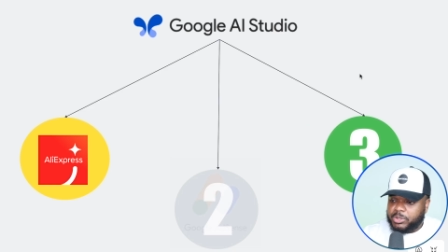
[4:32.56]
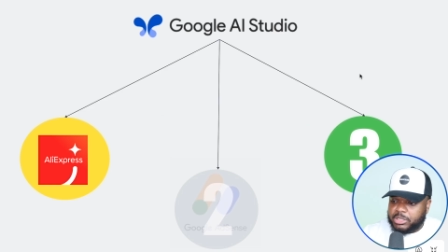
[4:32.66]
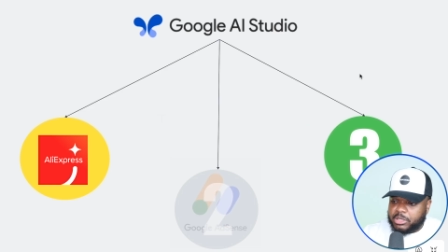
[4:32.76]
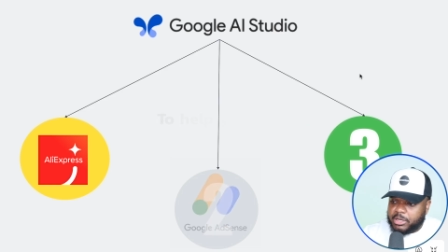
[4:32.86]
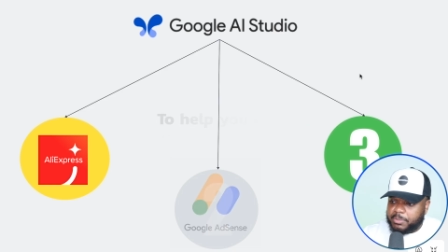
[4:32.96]
which which
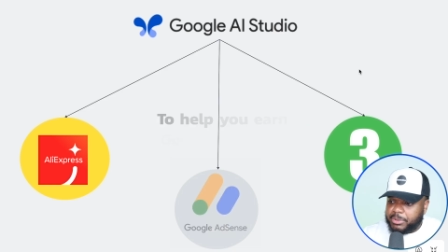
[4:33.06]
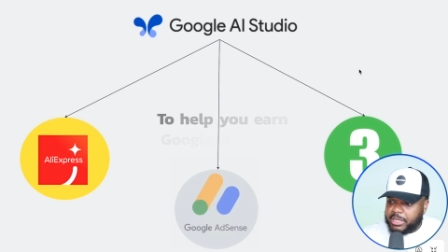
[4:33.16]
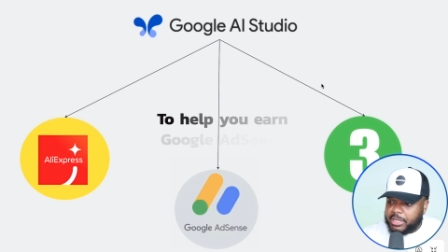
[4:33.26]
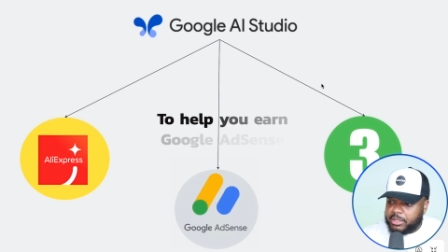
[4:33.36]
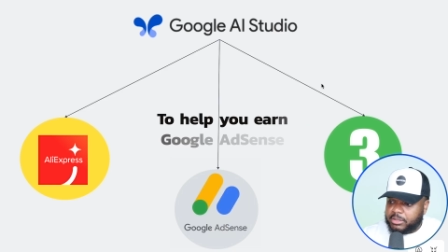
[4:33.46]
is going to
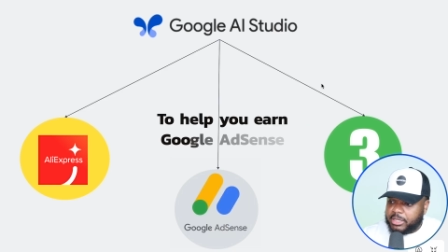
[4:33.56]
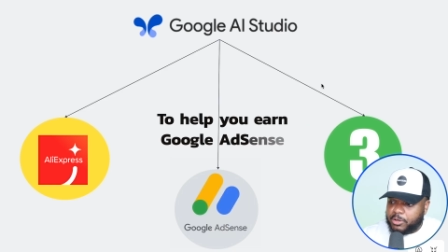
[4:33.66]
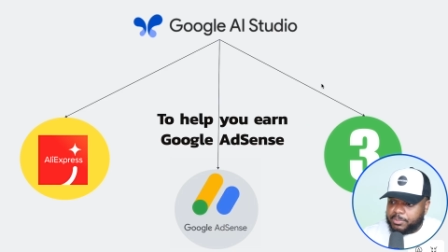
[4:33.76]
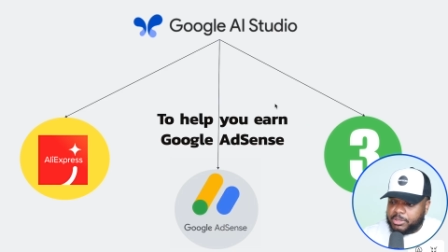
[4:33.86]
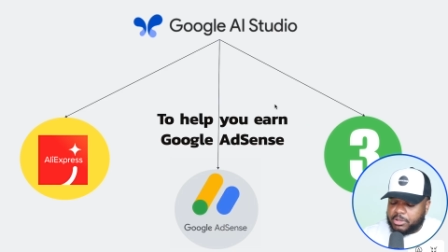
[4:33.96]
be to
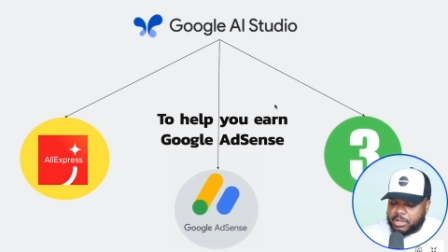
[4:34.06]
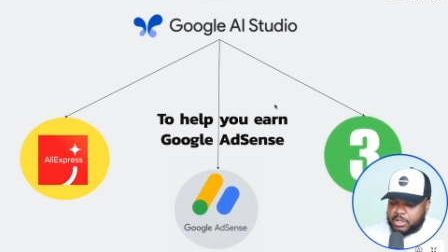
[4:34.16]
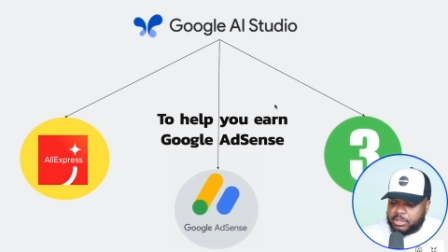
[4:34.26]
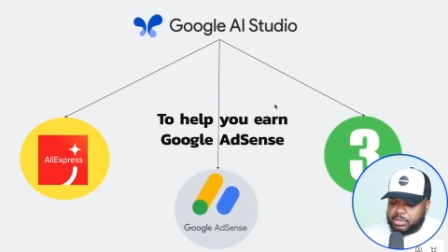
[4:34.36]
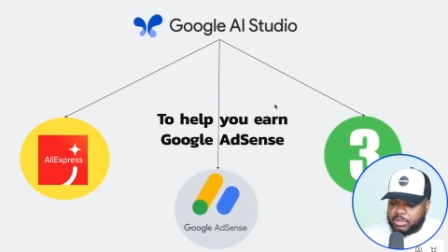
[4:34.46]
help you
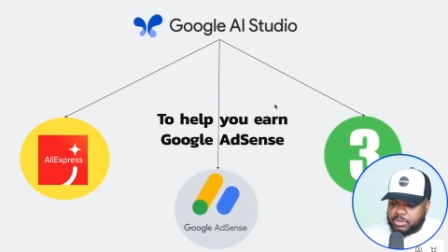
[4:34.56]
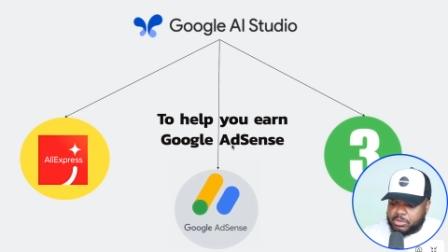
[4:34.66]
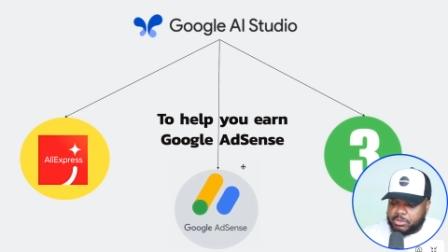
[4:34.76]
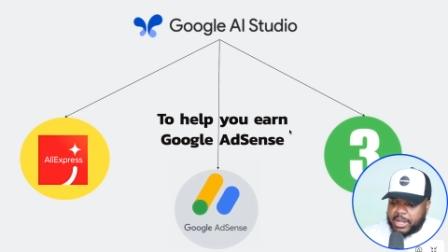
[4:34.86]
earn Google